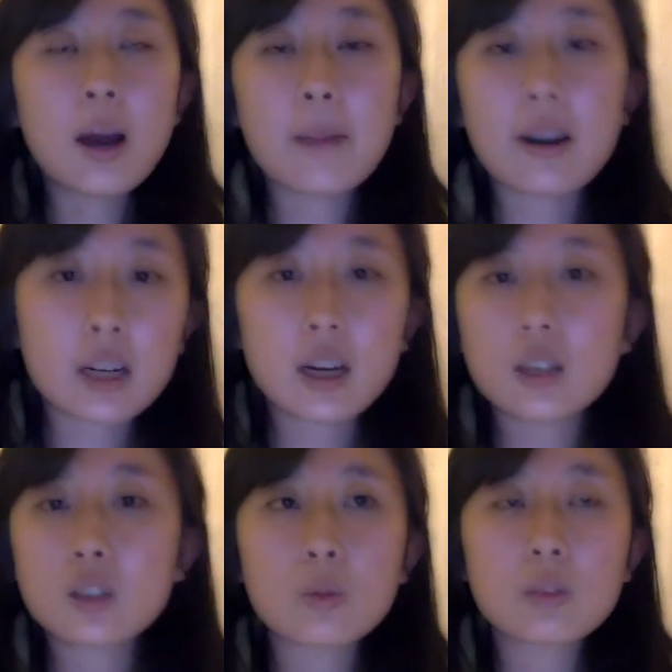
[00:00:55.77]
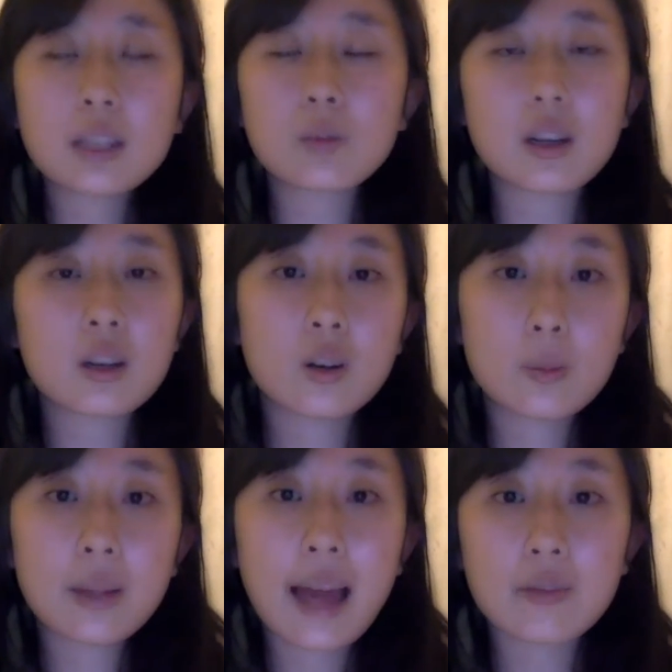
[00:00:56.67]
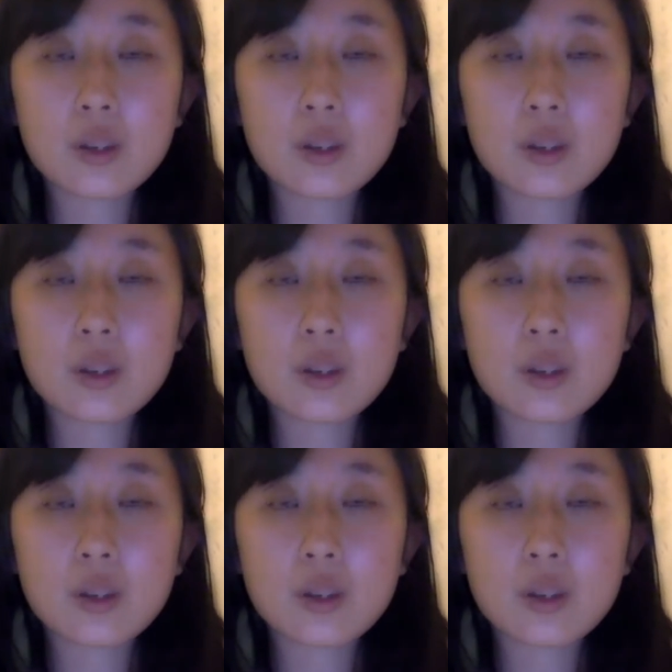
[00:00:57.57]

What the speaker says: America. So that's what I normally have.